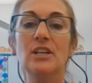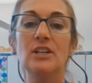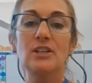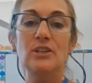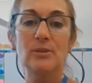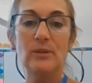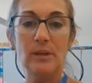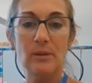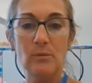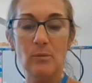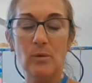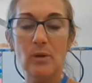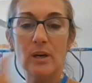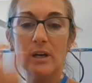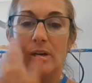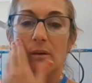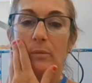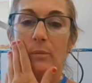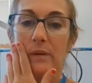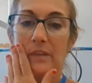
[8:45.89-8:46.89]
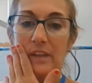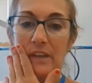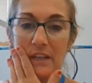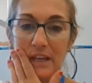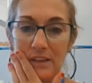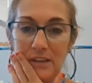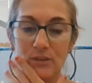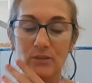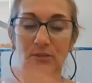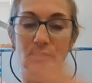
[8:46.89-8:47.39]
you can work with
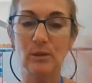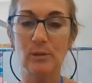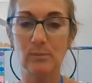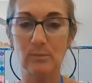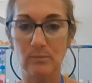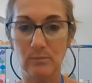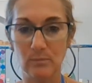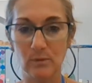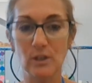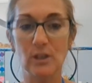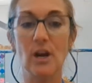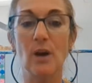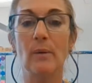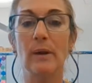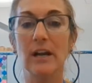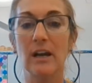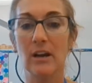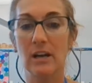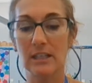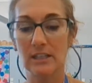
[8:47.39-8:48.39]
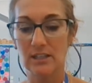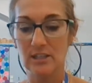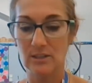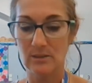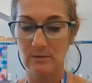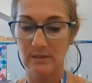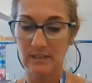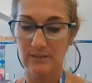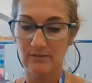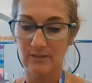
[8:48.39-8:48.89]
another group going on
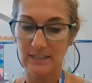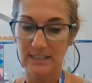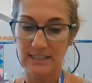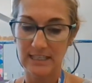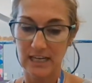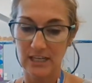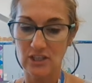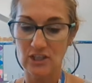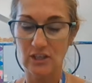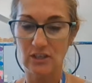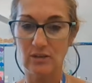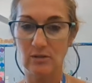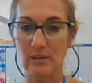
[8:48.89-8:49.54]
to a different section.